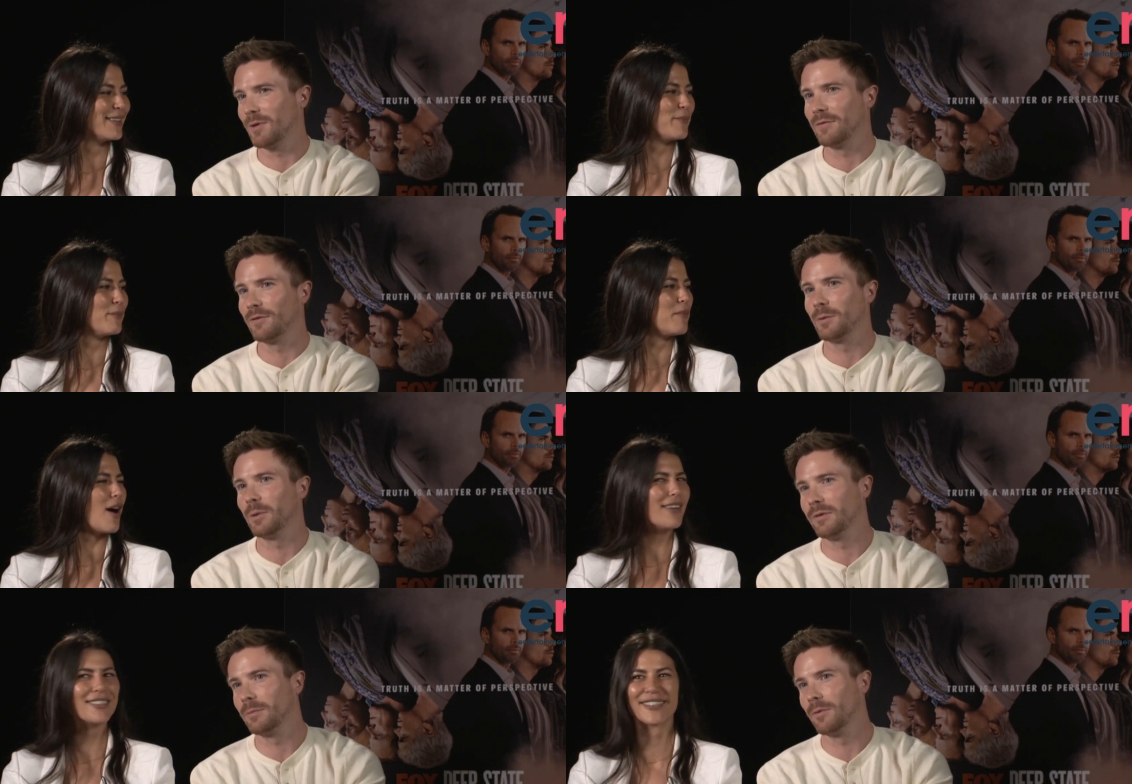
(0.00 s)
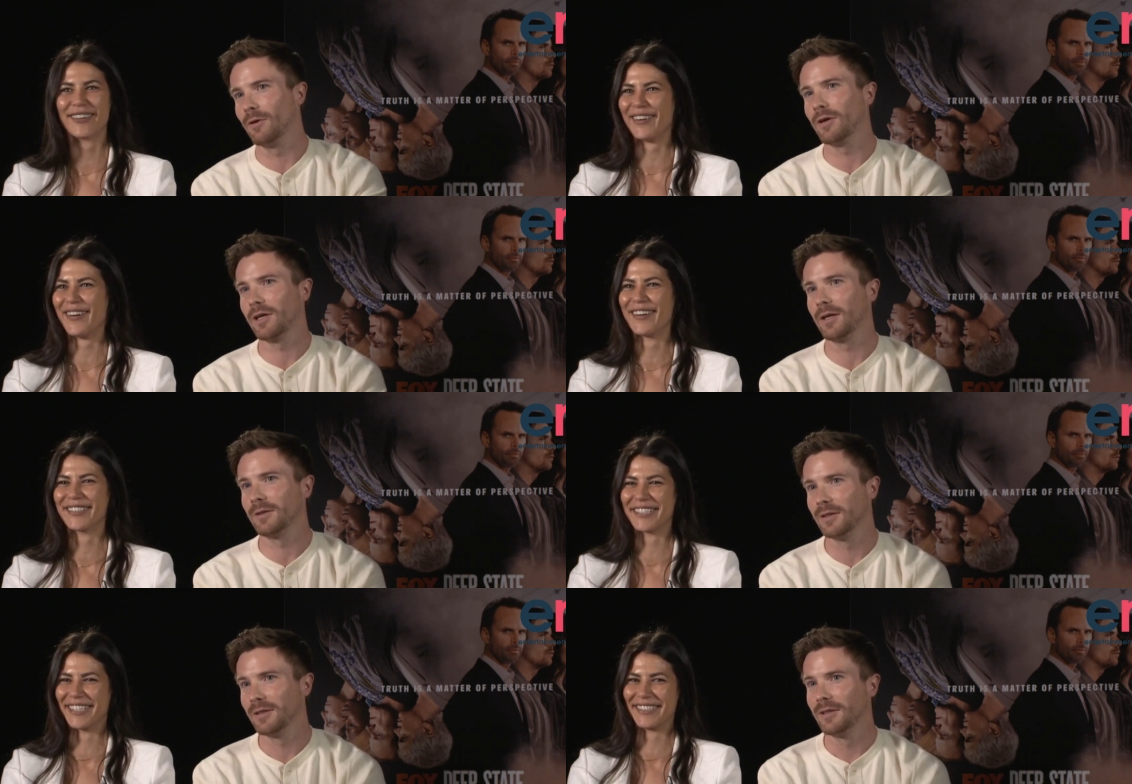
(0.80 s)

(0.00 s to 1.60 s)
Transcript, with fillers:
Speaker 1: whenever I'm in Morocco.